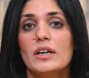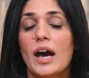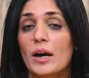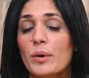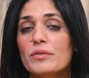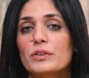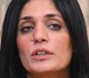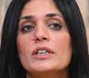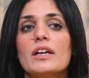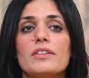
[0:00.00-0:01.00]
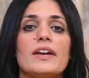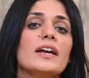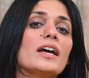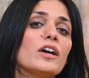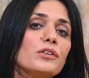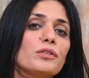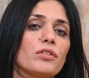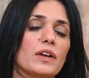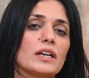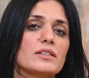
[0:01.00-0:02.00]
However, they had other
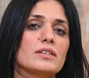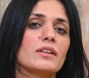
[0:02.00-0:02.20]
things